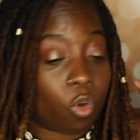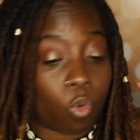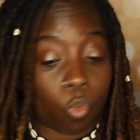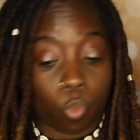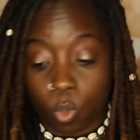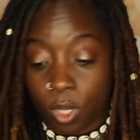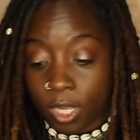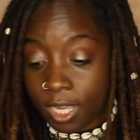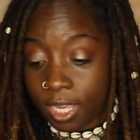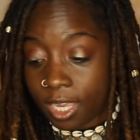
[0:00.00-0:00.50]

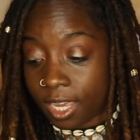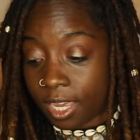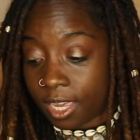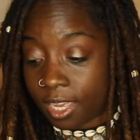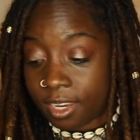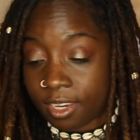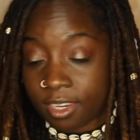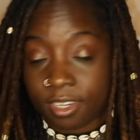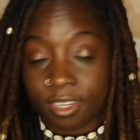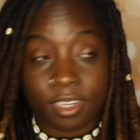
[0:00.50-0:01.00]

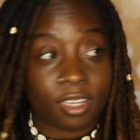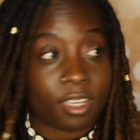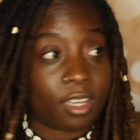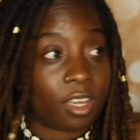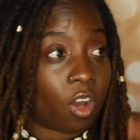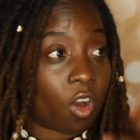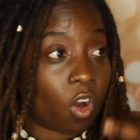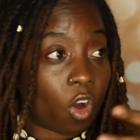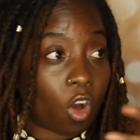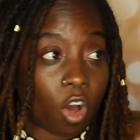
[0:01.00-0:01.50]
Weeknd
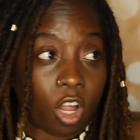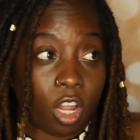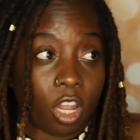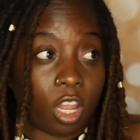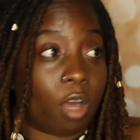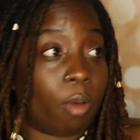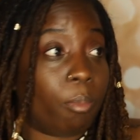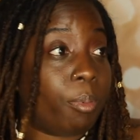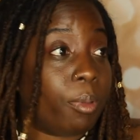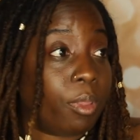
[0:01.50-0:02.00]
all
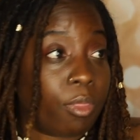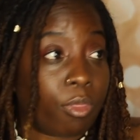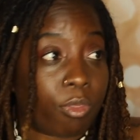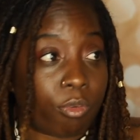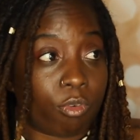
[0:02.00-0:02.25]
up and